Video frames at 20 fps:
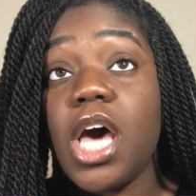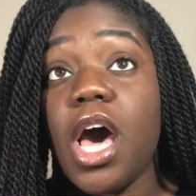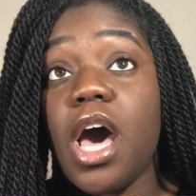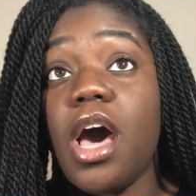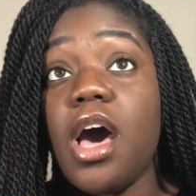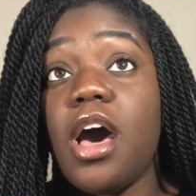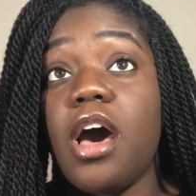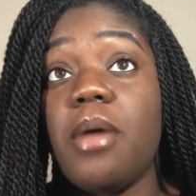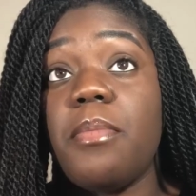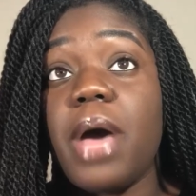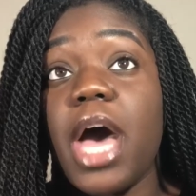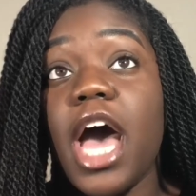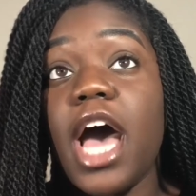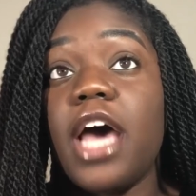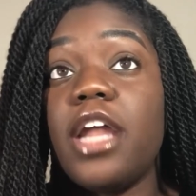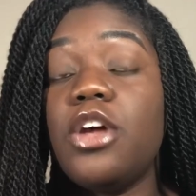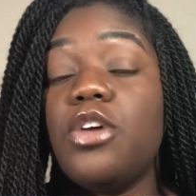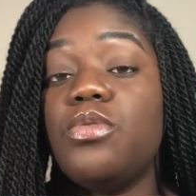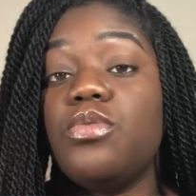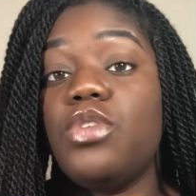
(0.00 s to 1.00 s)

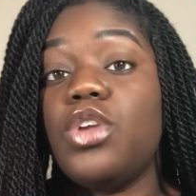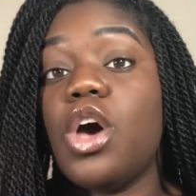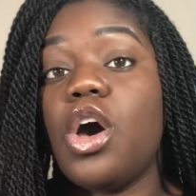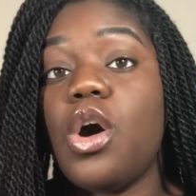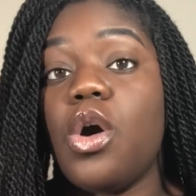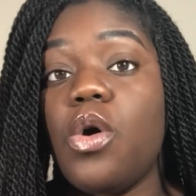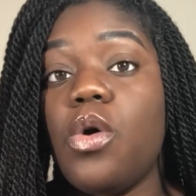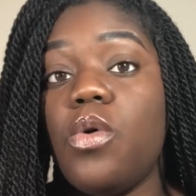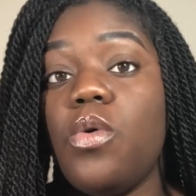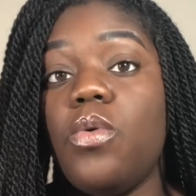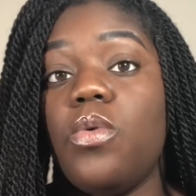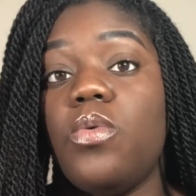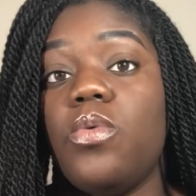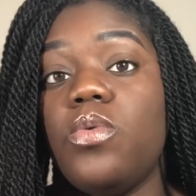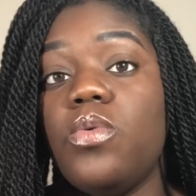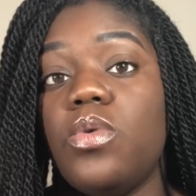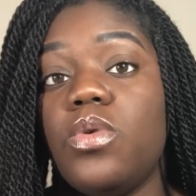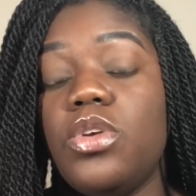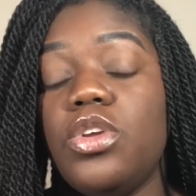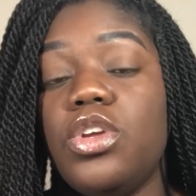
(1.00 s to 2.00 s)
I don't know,
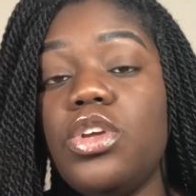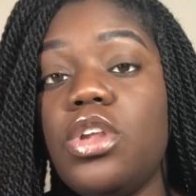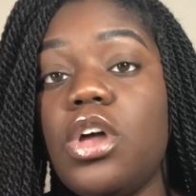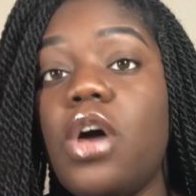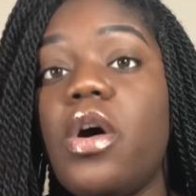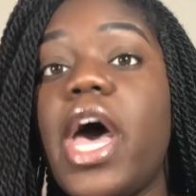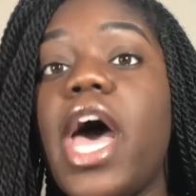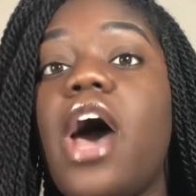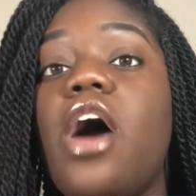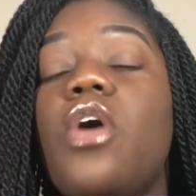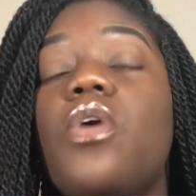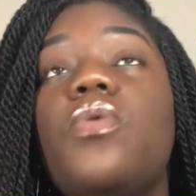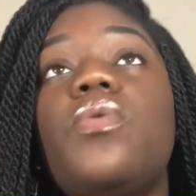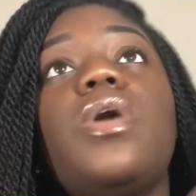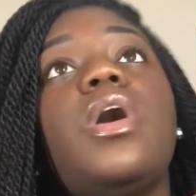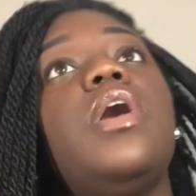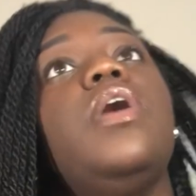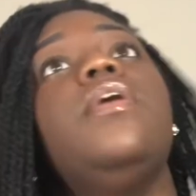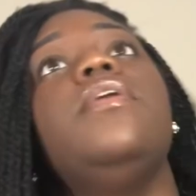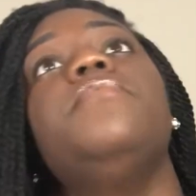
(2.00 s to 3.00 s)
you know,
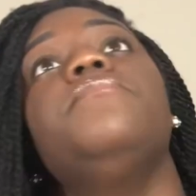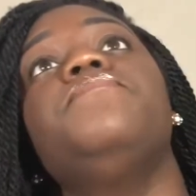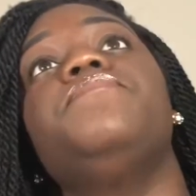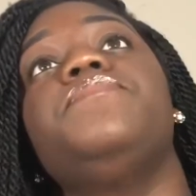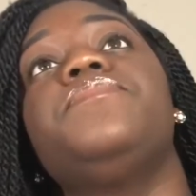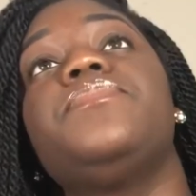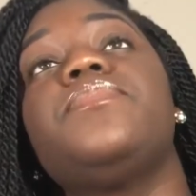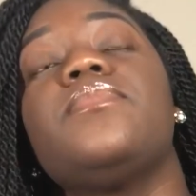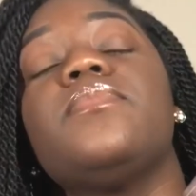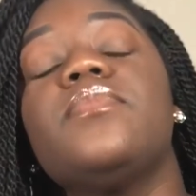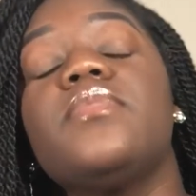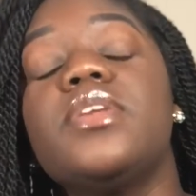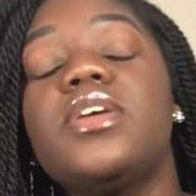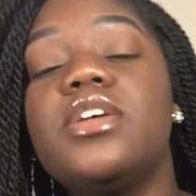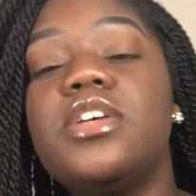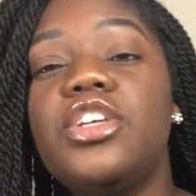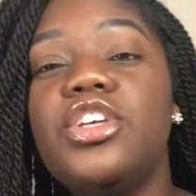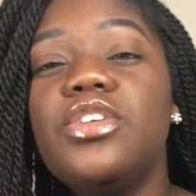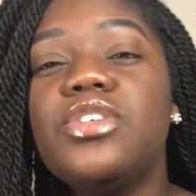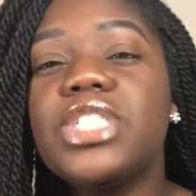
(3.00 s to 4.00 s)
how
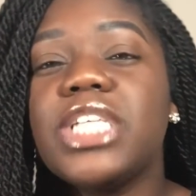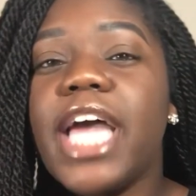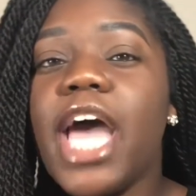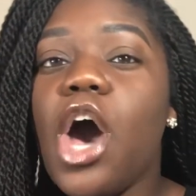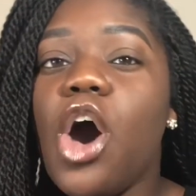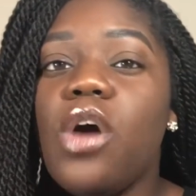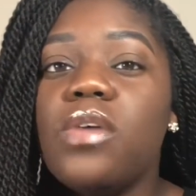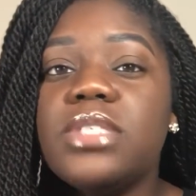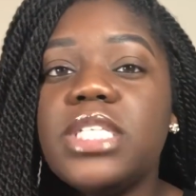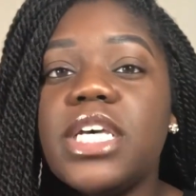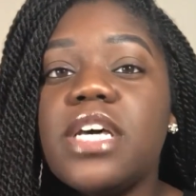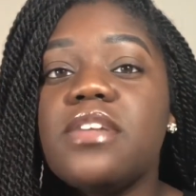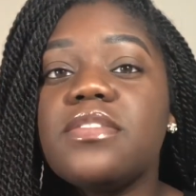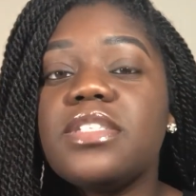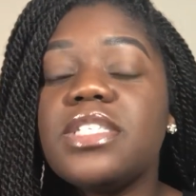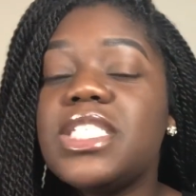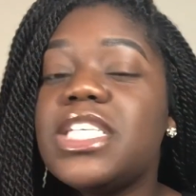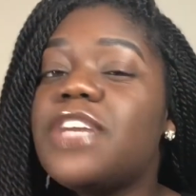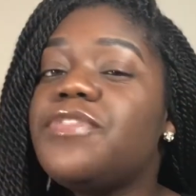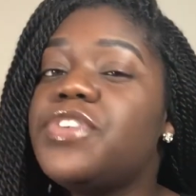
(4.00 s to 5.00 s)
usually at hotels
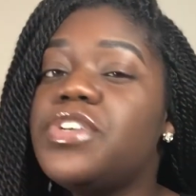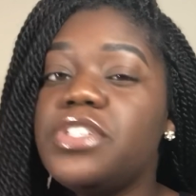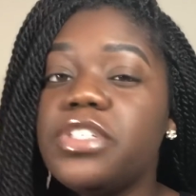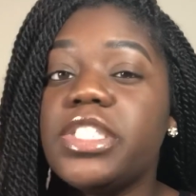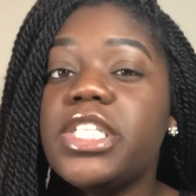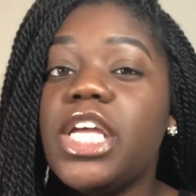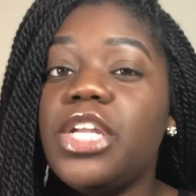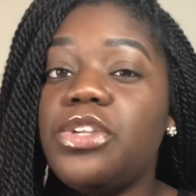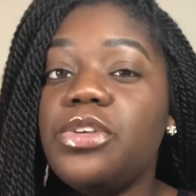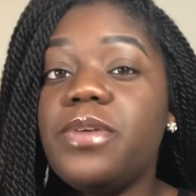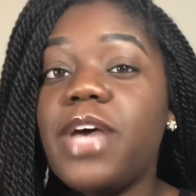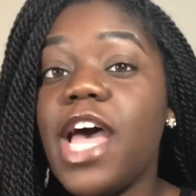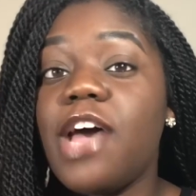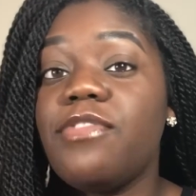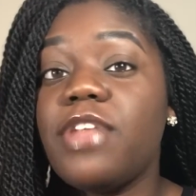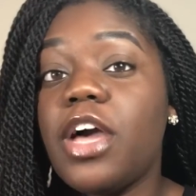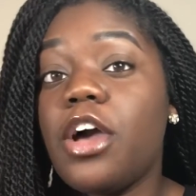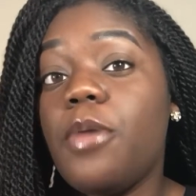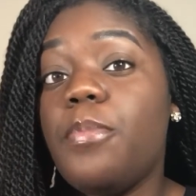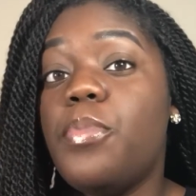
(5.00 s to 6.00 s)
and stuff, usually they do
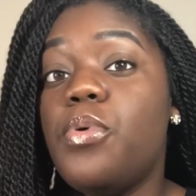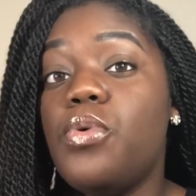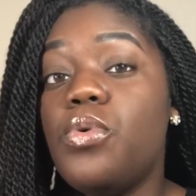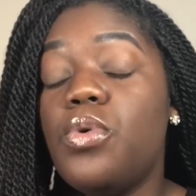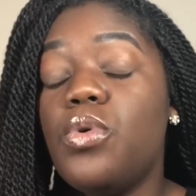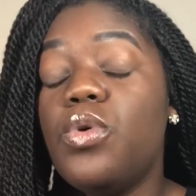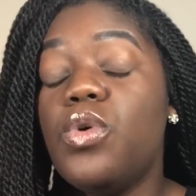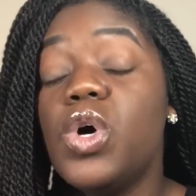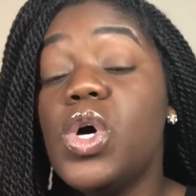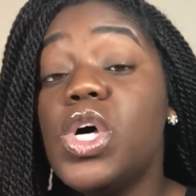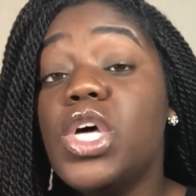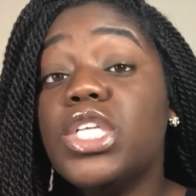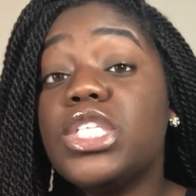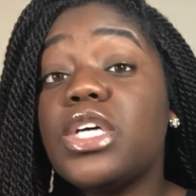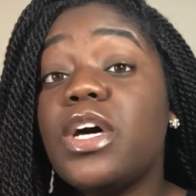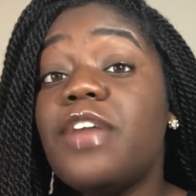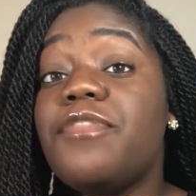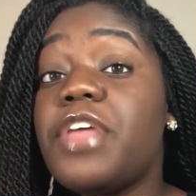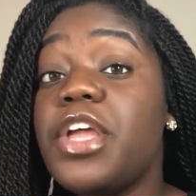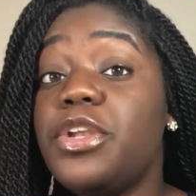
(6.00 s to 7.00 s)
have like a pool.
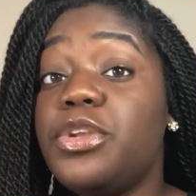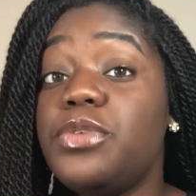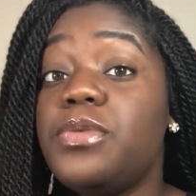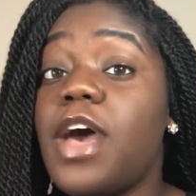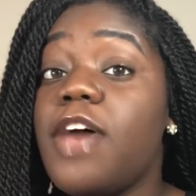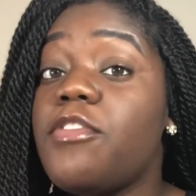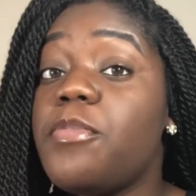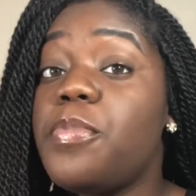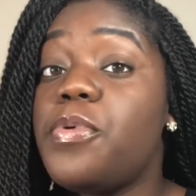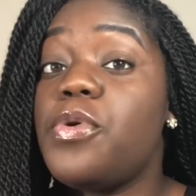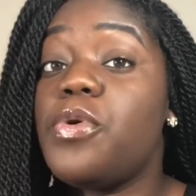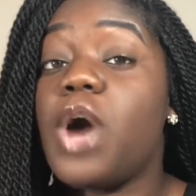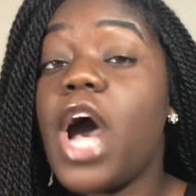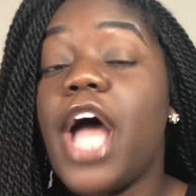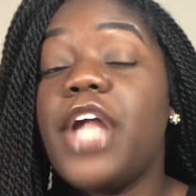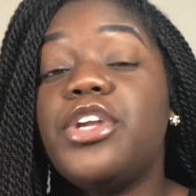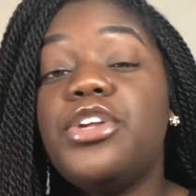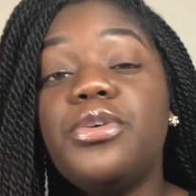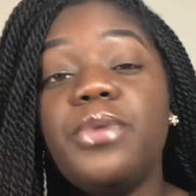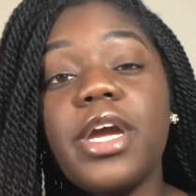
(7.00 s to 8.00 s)
So if they do have a pool,
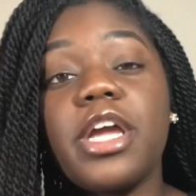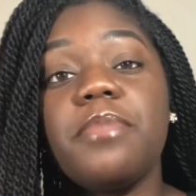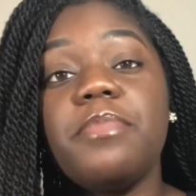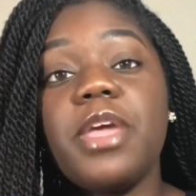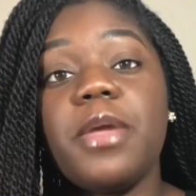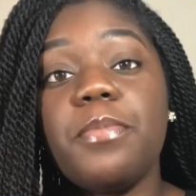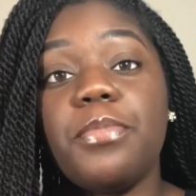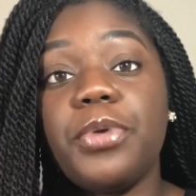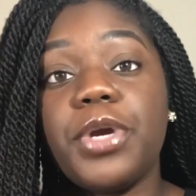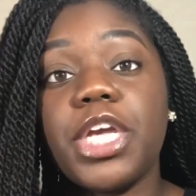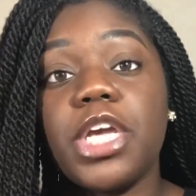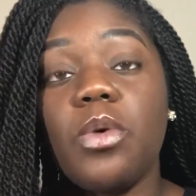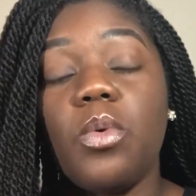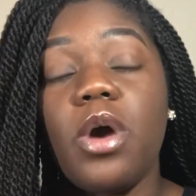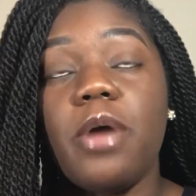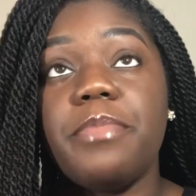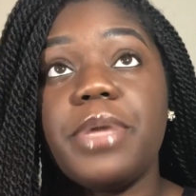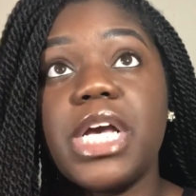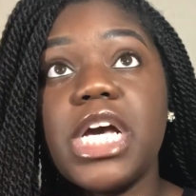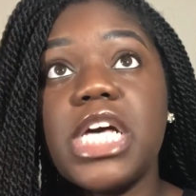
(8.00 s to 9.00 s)
I do recommend bringing
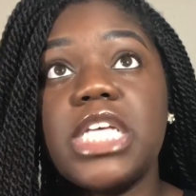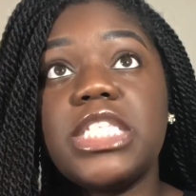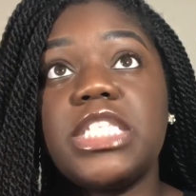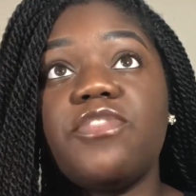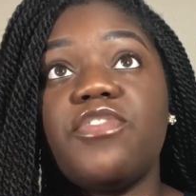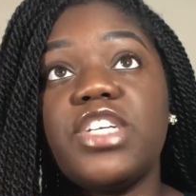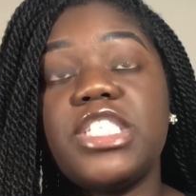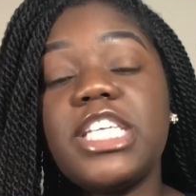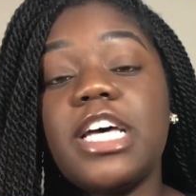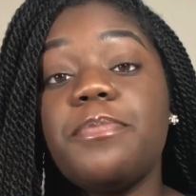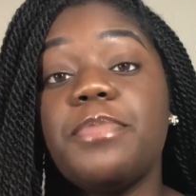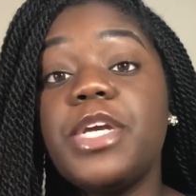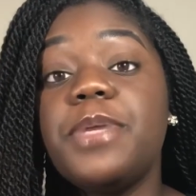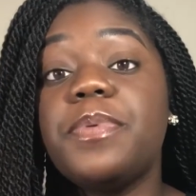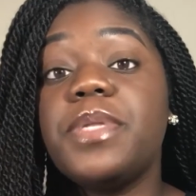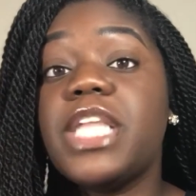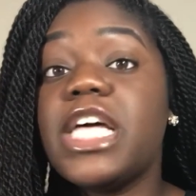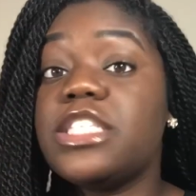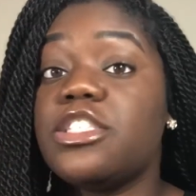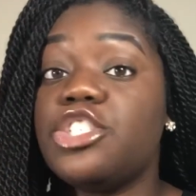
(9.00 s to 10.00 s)
one, because for some
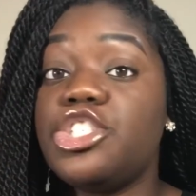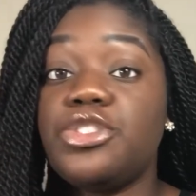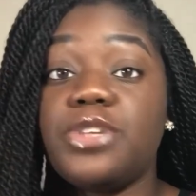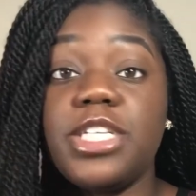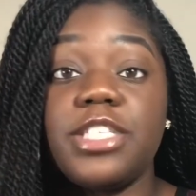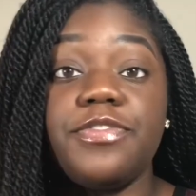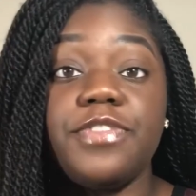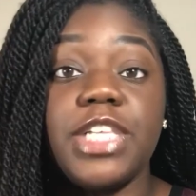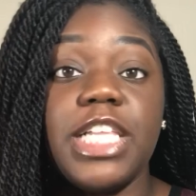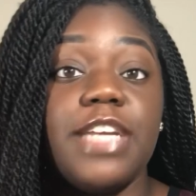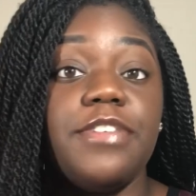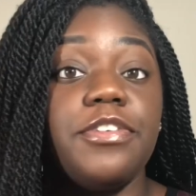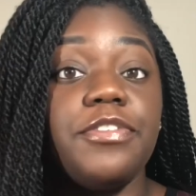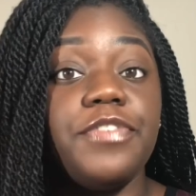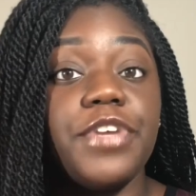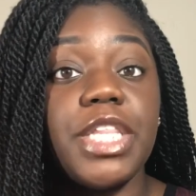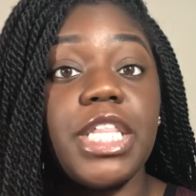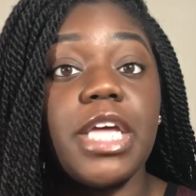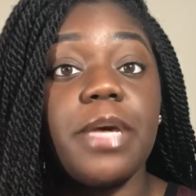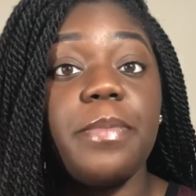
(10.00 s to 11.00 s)
people that's a stress reliever
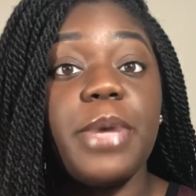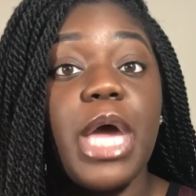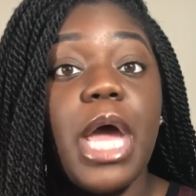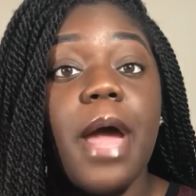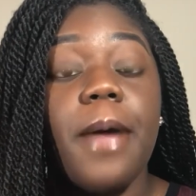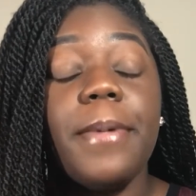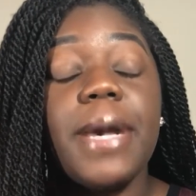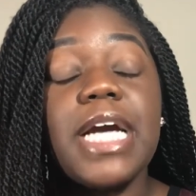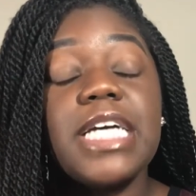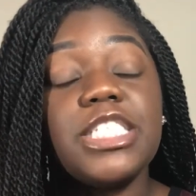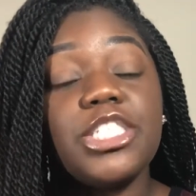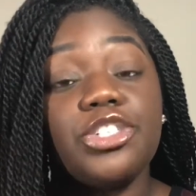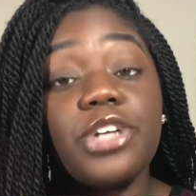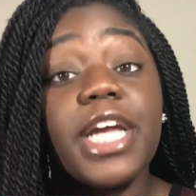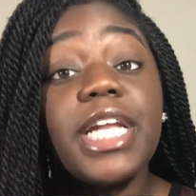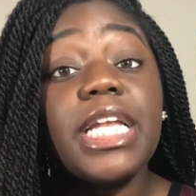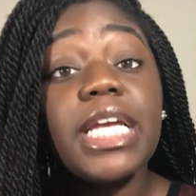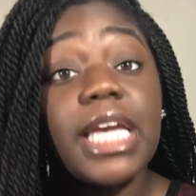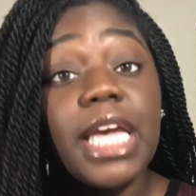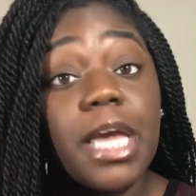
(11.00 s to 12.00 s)
for them, because
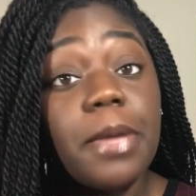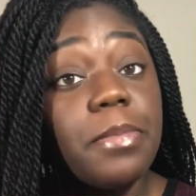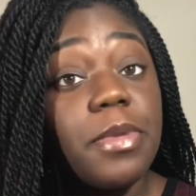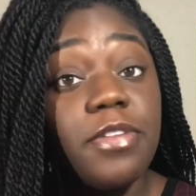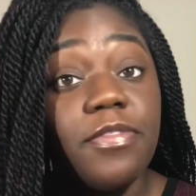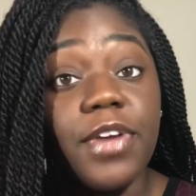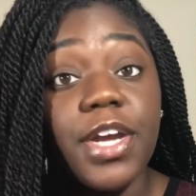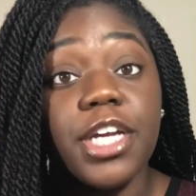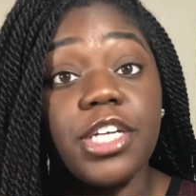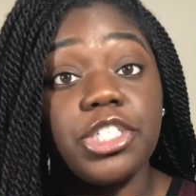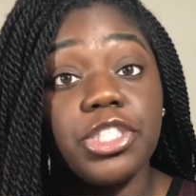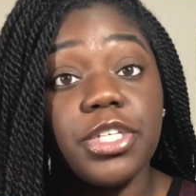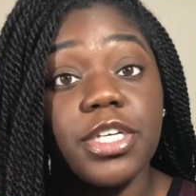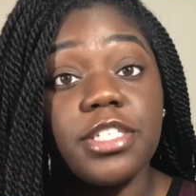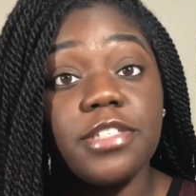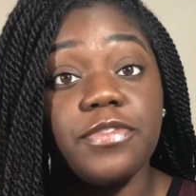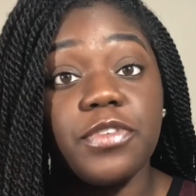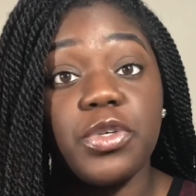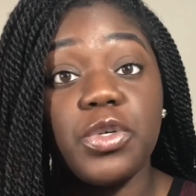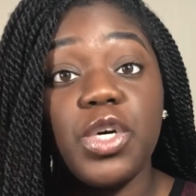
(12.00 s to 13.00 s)
training can be very
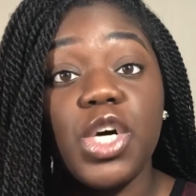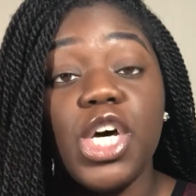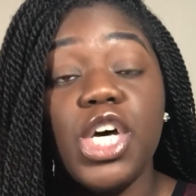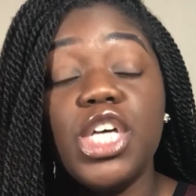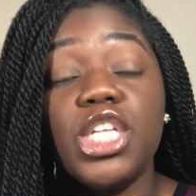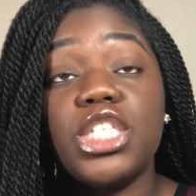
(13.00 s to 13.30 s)
stressful.